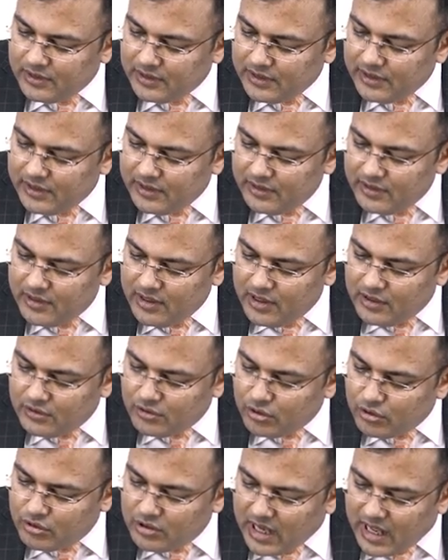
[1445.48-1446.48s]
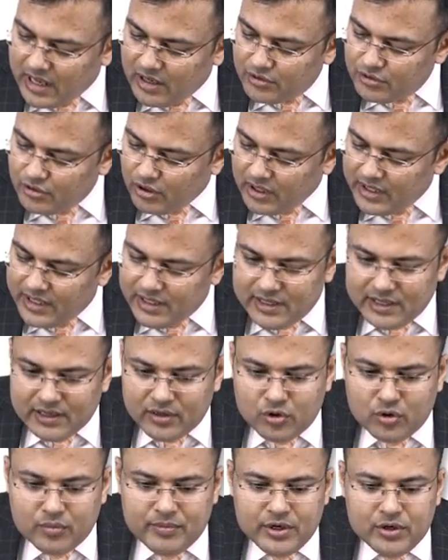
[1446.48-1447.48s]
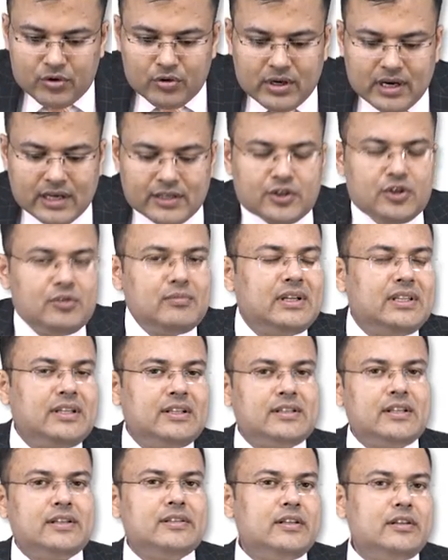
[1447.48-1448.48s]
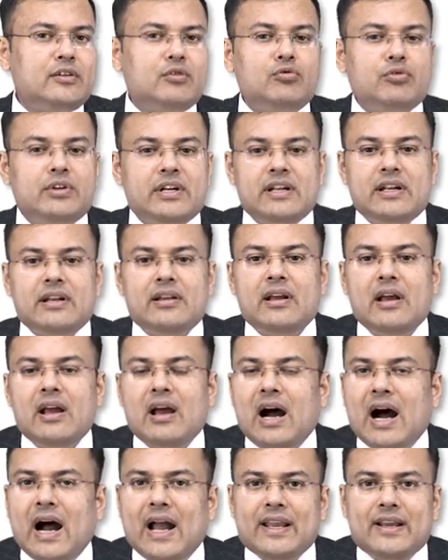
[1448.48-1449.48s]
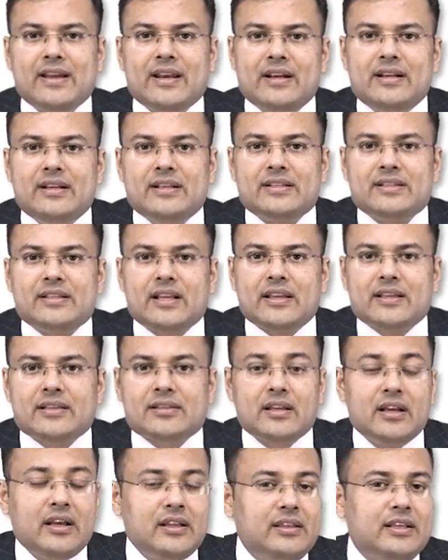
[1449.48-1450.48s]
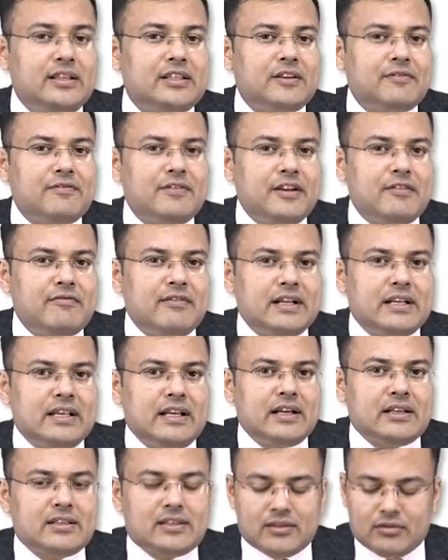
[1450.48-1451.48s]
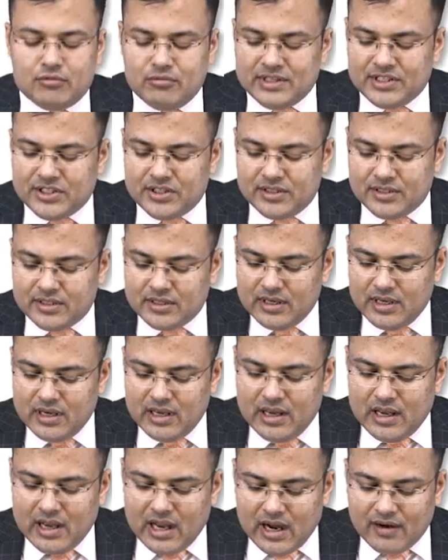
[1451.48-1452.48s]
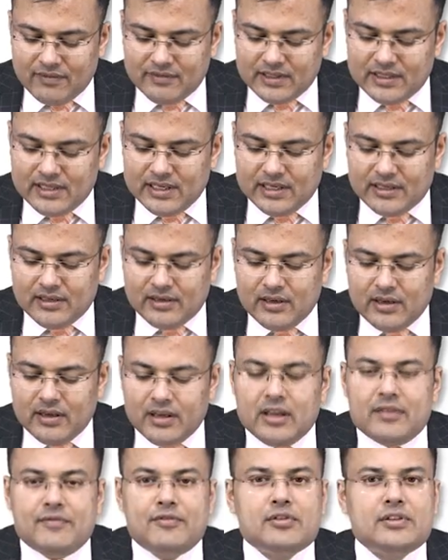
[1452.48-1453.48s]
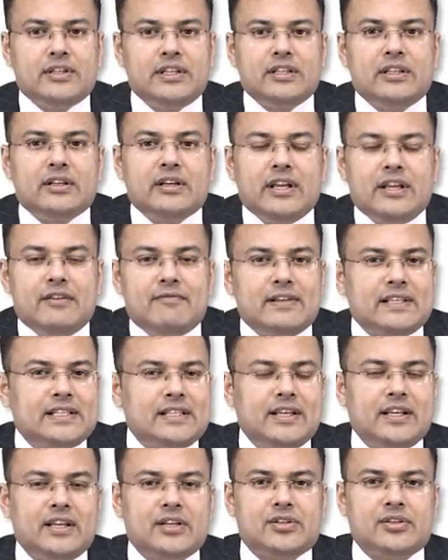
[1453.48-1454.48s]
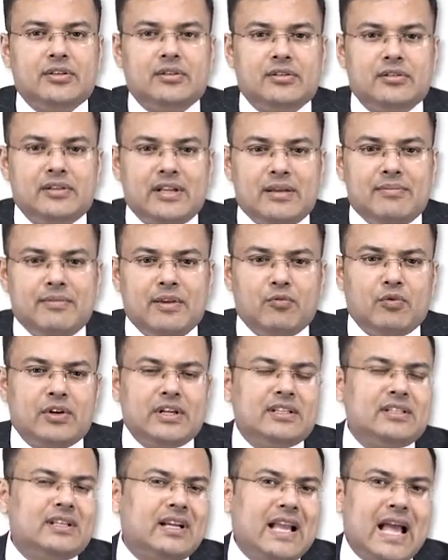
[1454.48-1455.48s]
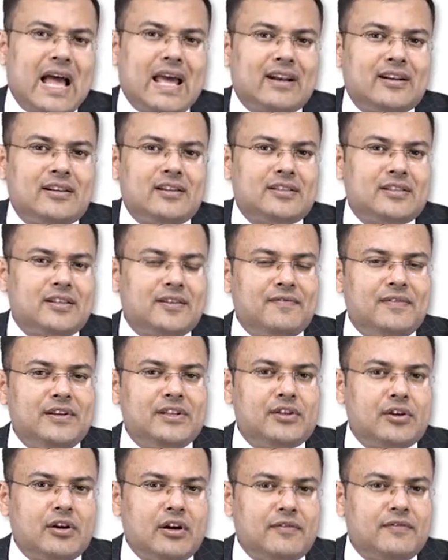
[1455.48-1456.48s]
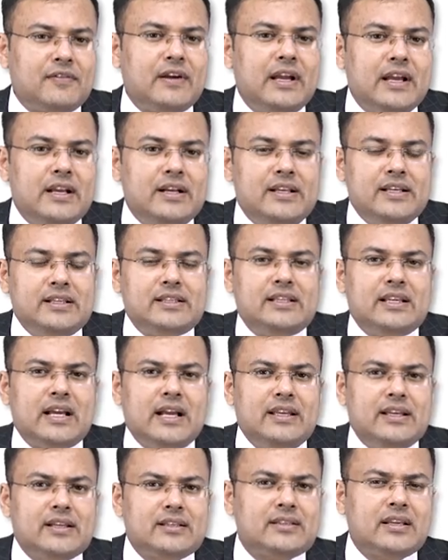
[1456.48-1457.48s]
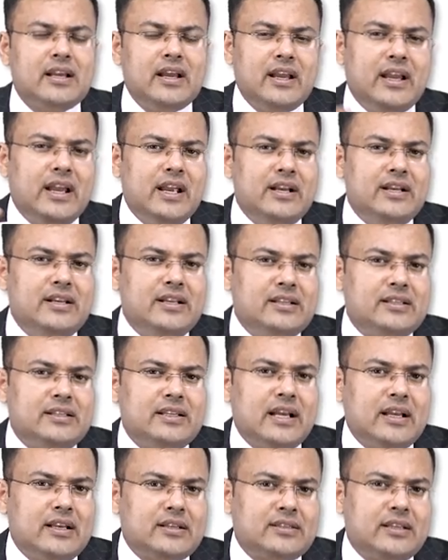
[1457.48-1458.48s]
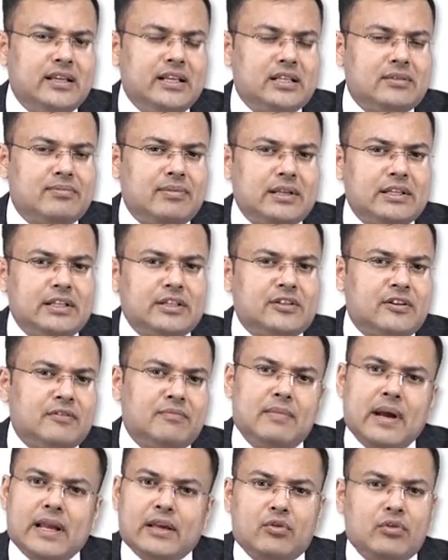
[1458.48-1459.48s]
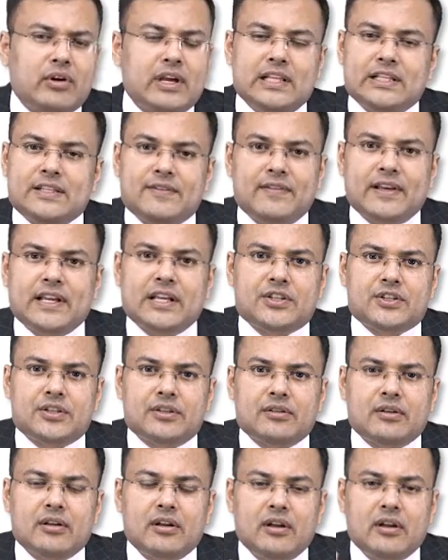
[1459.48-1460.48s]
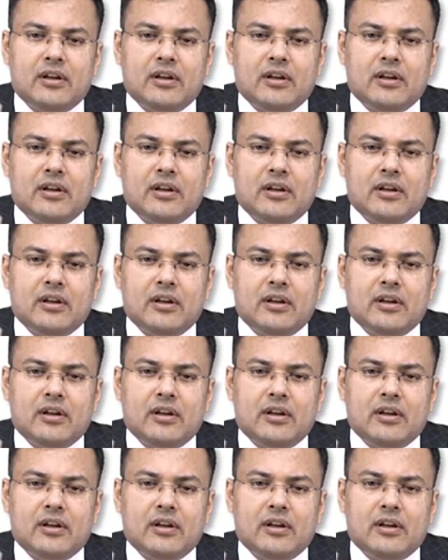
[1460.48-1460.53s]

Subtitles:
Clear? So solid and comedocarcinoma, this is included in high grade DCIS. These are frequently asked questions. After that, if you see the investigation, tell me what is the characteristic feature of DCIS? In DCIS, there is presence of microcalcification.